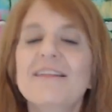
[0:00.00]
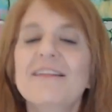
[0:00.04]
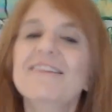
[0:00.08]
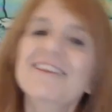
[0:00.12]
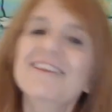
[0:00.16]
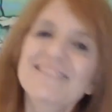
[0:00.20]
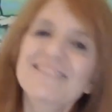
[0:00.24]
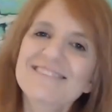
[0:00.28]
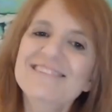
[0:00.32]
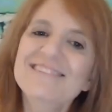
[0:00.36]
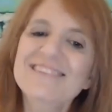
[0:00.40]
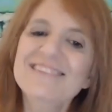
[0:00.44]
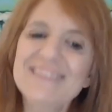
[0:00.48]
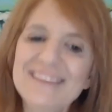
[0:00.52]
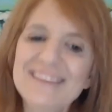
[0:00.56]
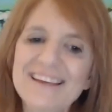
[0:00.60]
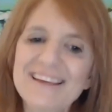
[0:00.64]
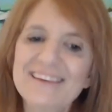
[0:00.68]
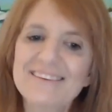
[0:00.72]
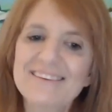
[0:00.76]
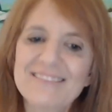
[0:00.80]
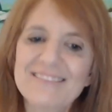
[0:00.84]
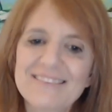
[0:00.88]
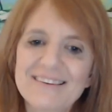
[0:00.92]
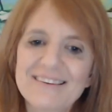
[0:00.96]
Listen to
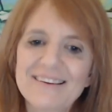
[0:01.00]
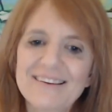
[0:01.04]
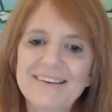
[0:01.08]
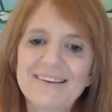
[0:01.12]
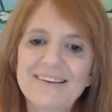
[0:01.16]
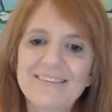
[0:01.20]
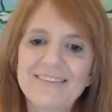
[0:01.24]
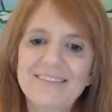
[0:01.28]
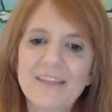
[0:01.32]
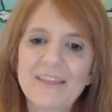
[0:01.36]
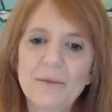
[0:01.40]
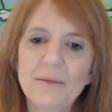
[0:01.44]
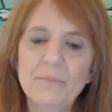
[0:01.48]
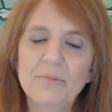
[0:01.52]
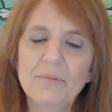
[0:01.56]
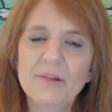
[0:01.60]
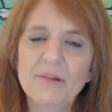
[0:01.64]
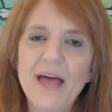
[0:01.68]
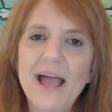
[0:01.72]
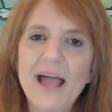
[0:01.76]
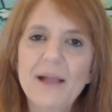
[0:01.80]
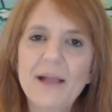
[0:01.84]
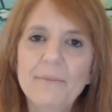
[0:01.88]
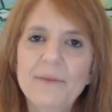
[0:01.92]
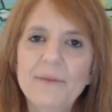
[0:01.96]
this
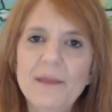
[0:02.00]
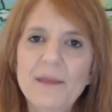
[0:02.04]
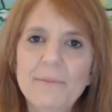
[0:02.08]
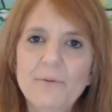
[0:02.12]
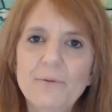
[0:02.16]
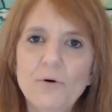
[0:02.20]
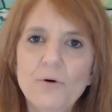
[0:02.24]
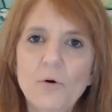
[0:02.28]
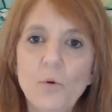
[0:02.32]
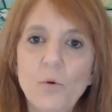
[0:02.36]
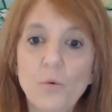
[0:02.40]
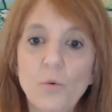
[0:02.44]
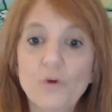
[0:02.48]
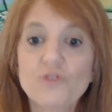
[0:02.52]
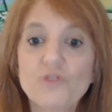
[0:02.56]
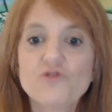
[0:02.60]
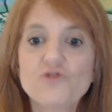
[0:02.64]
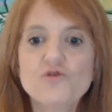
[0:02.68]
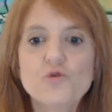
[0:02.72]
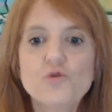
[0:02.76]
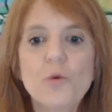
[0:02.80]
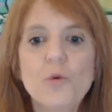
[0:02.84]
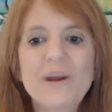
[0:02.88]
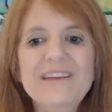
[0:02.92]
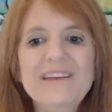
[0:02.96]
Black people were
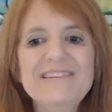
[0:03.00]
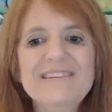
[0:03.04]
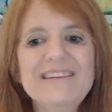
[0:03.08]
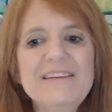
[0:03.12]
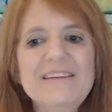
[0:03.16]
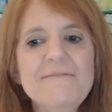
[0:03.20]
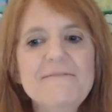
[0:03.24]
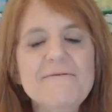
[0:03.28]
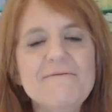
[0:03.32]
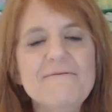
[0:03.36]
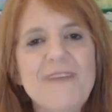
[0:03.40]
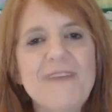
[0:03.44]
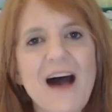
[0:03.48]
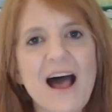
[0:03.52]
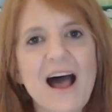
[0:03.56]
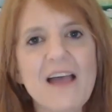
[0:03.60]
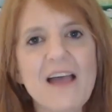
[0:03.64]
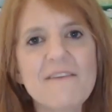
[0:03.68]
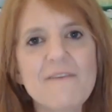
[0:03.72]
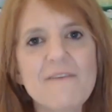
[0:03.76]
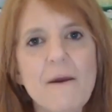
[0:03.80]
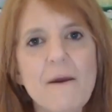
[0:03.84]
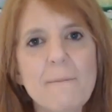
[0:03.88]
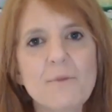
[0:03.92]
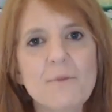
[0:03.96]

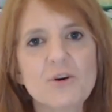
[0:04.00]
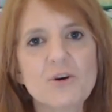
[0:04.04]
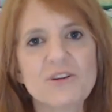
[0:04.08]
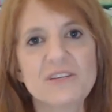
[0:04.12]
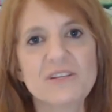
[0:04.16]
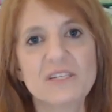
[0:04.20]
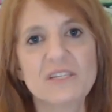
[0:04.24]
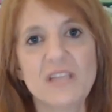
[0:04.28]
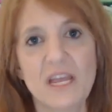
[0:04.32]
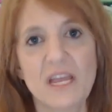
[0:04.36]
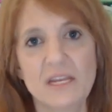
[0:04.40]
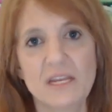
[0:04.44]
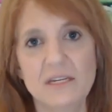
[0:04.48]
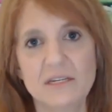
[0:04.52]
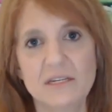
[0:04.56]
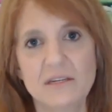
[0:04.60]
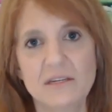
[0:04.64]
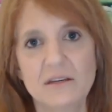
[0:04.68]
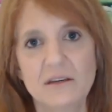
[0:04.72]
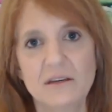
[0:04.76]
25%